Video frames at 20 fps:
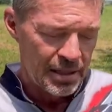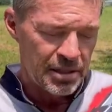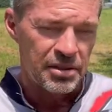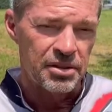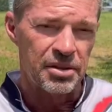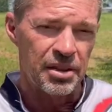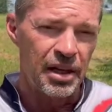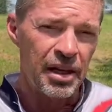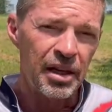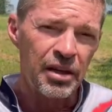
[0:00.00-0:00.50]

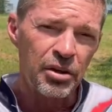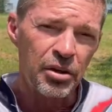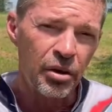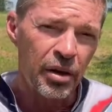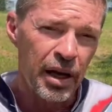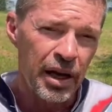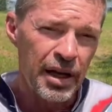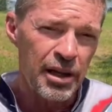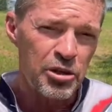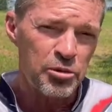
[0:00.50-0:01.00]
10
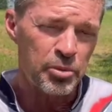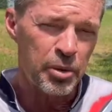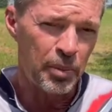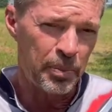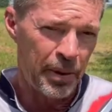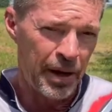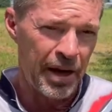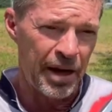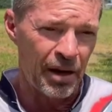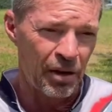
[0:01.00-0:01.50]
grains per
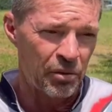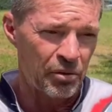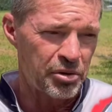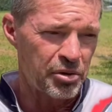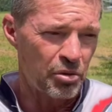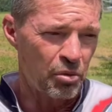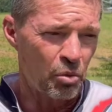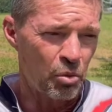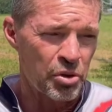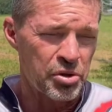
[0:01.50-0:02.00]
pound
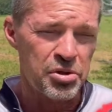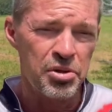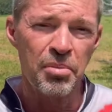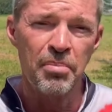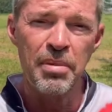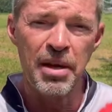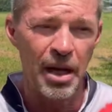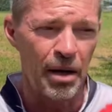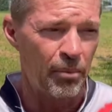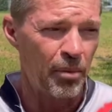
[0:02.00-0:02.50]
was the
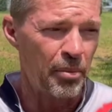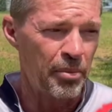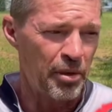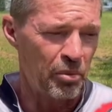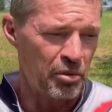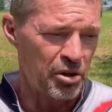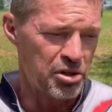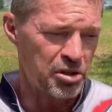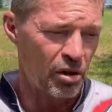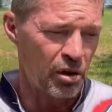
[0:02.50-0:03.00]
minimum that
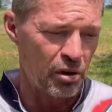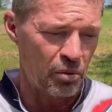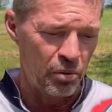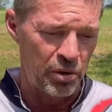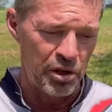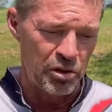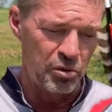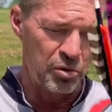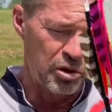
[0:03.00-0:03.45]
we started with,